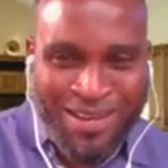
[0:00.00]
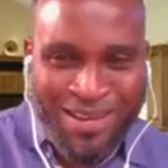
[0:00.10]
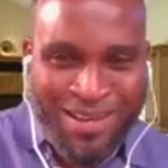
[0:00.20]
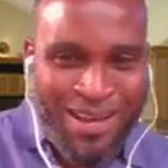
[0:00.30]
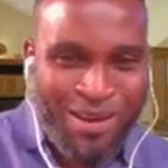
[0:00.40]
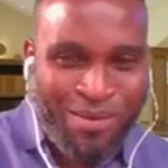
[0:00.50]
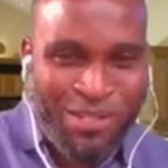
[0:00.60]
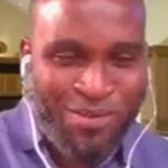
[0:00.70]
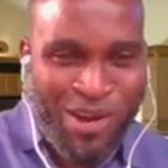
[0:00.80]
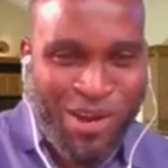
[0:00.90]
Please go
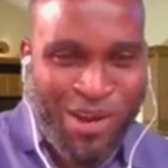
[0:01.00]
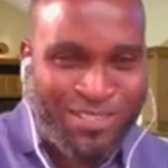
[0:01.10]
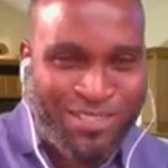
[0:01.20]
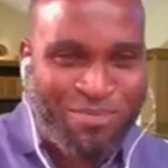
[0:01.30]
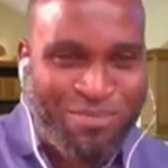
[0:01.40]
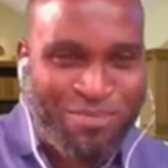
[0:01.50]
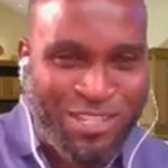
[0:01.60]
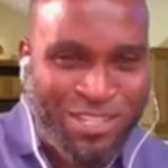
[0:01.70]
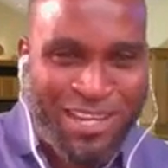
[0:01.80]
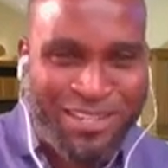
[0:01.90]
ahead, join me,
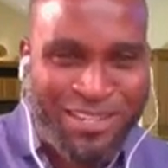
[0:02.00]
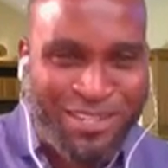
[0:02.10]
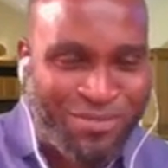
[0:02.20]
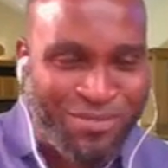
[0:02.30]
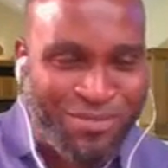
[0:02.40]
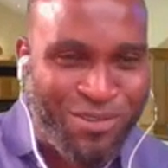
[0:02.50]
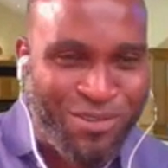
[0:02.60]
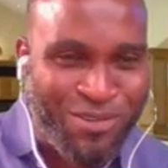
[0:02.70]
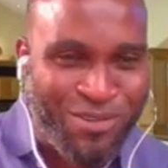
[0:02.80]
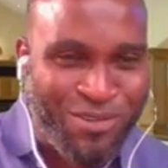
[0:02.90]
share this video. Go
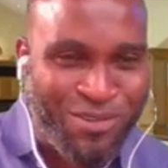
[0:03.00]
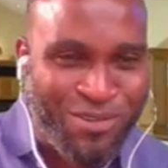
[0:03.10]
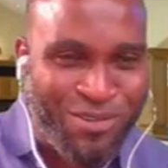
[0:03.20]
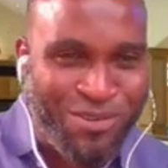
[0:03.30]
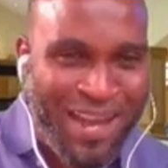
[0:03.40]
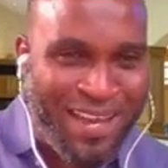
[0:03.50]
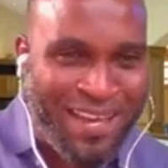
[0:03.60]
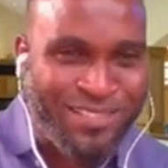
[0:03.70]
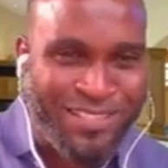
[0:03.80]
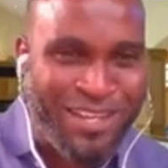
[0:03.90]
ahead, share this
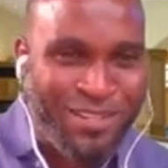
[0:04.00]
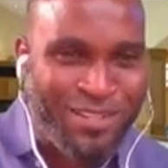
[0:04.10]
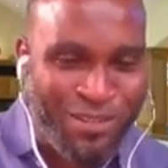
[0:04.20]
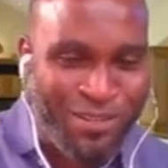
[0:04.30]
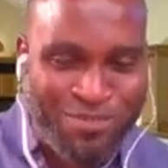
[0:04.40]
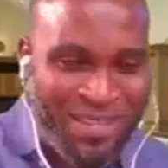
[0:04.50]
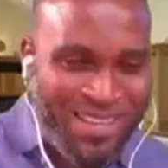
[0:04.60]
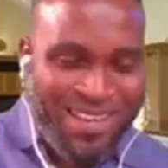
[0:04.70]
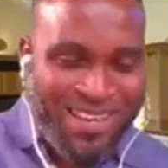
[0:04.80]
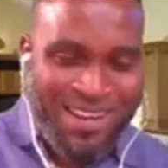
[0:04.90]
video.
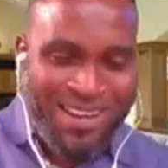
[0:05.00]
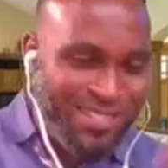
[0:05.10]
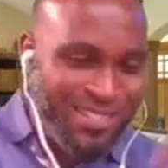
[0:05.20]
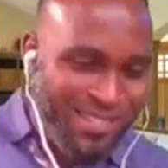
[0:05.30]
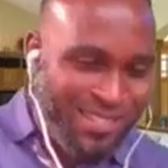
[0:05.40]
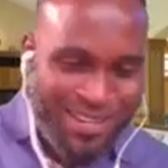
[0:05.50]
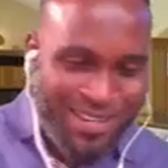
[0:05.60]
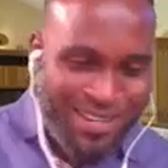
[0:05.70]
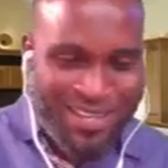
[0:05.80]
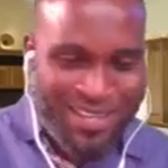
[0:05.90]
Let's get
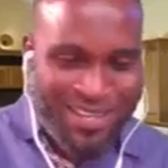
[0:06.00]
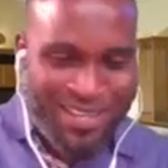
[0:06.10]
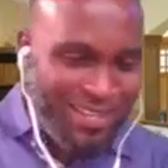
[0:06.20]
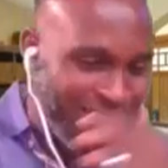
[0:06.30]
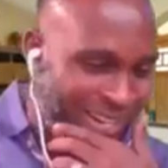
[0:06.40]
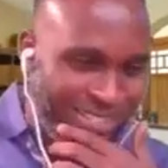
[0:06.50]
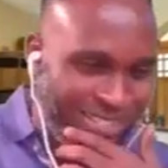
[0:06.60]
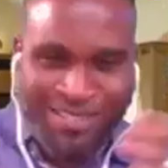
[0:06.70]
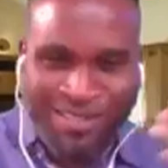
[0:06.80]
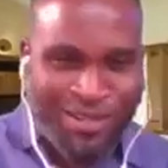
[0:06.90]
it. Let's get it done.
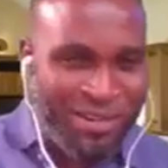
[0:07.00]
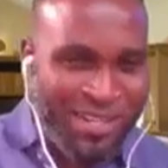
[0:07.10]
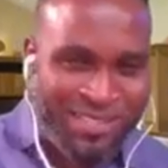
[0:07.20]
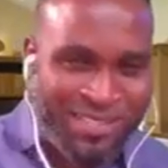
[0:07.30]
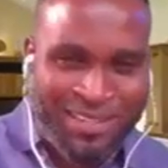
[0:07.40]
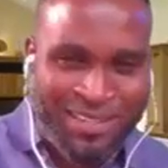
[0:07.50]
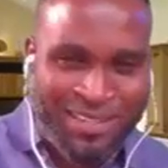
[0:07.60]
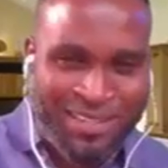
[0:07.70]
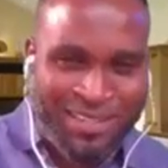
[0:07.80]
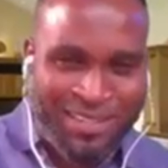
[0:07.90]
Let's get it done.
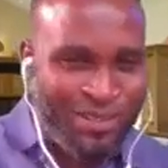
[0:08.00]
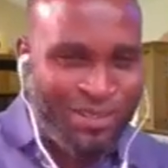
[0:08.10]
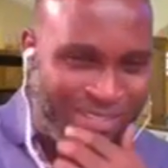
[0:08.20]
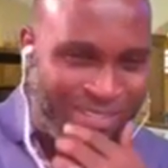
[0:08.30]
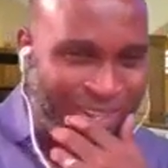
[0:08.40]
Let's get it done.